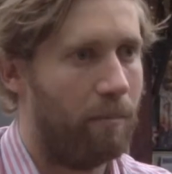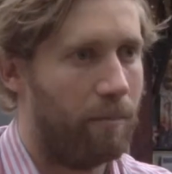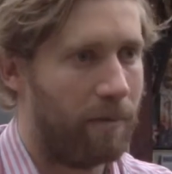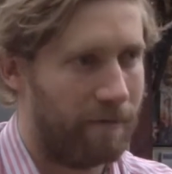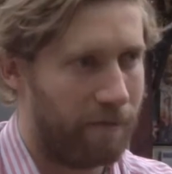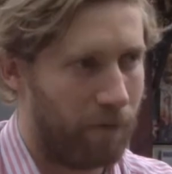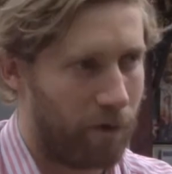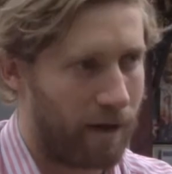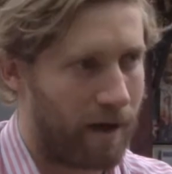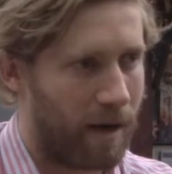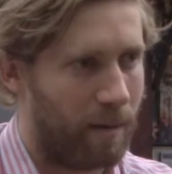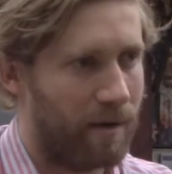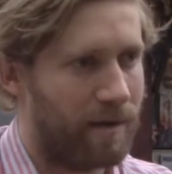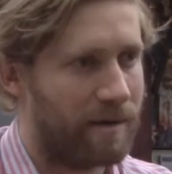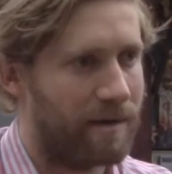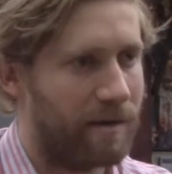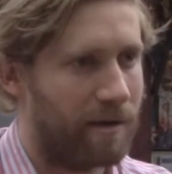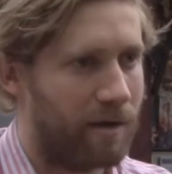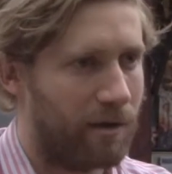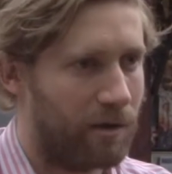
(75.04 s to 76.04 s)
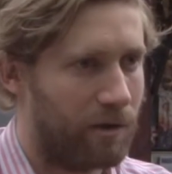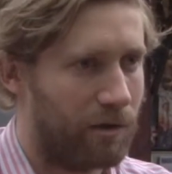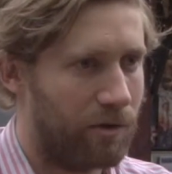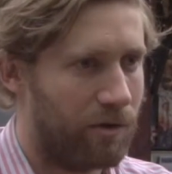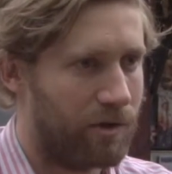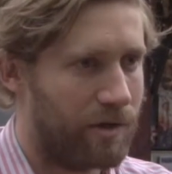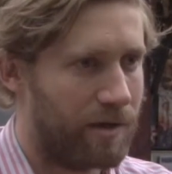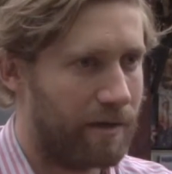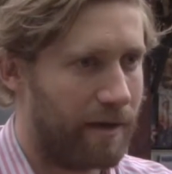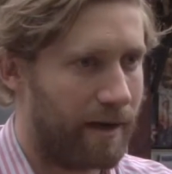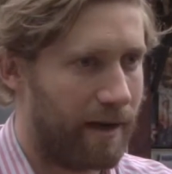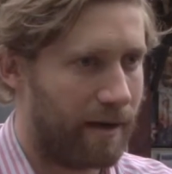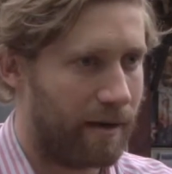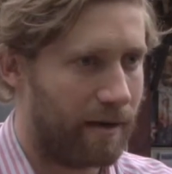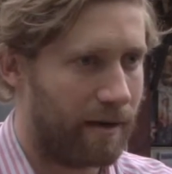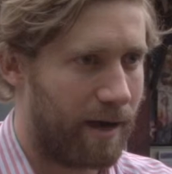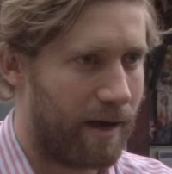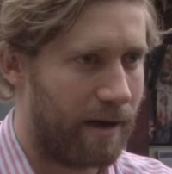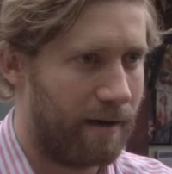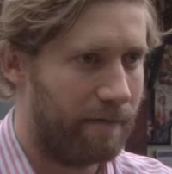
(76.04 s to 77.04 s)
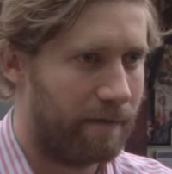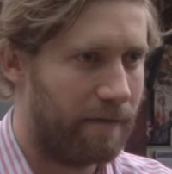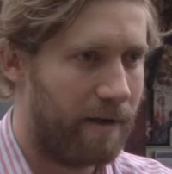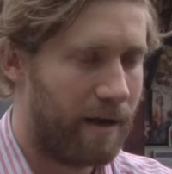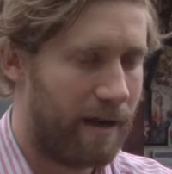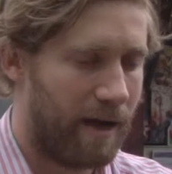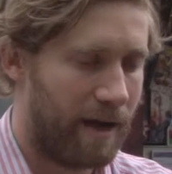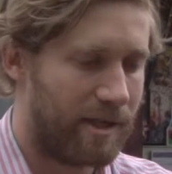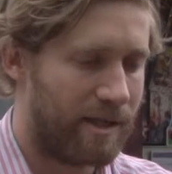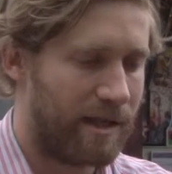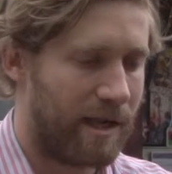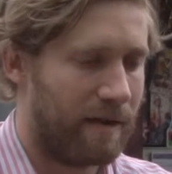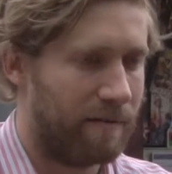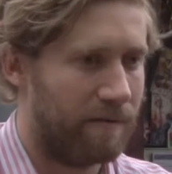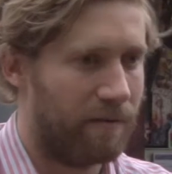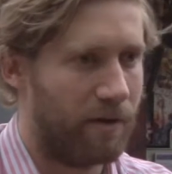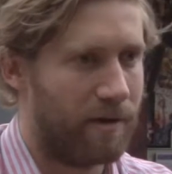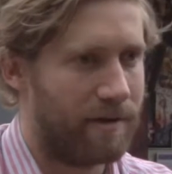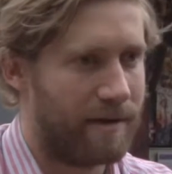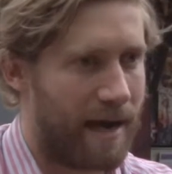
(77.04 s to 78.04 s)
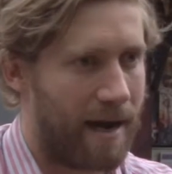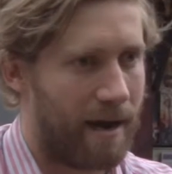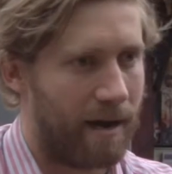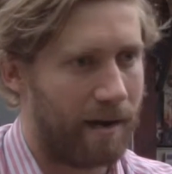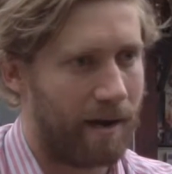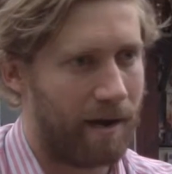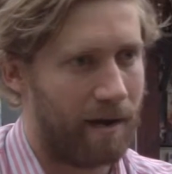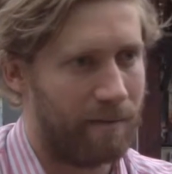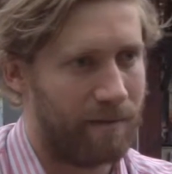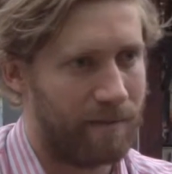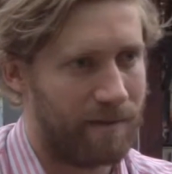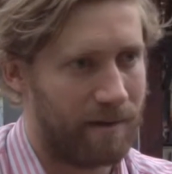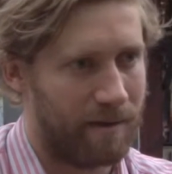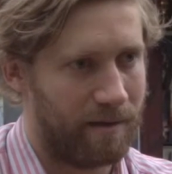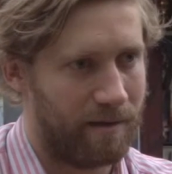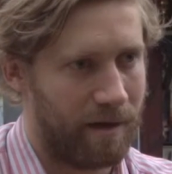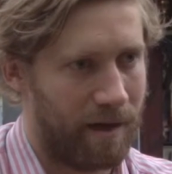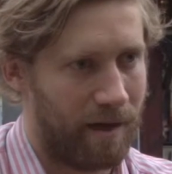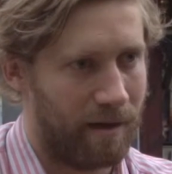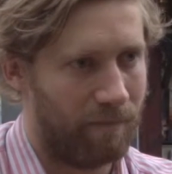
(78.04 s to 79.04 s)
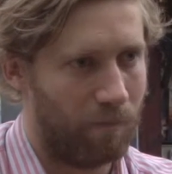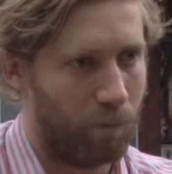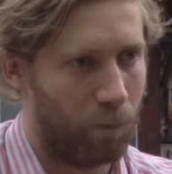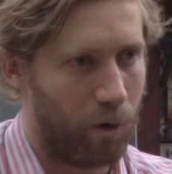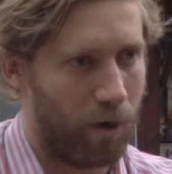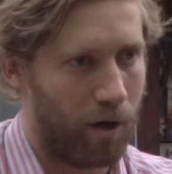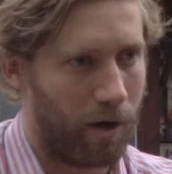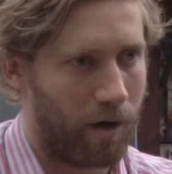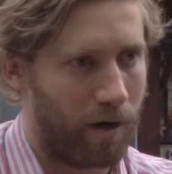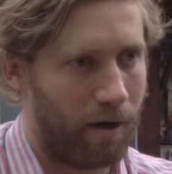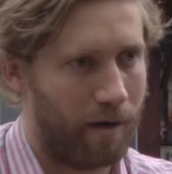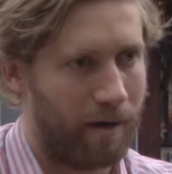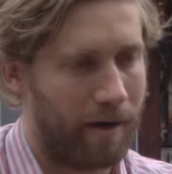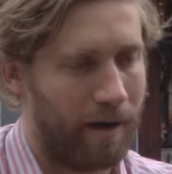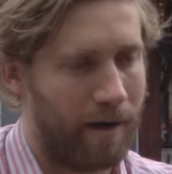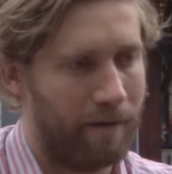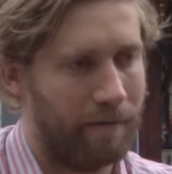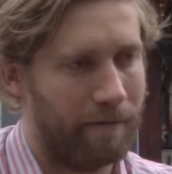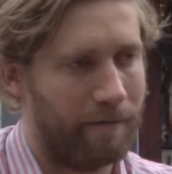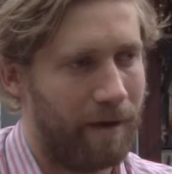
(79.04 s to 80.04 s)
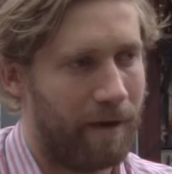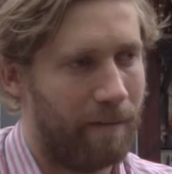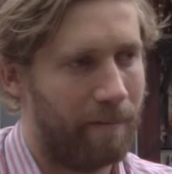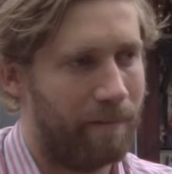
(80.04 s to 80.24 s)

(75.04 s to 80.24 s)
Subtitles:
before coming to the conclusion that I could kind of achieve those outcomes and work on kind of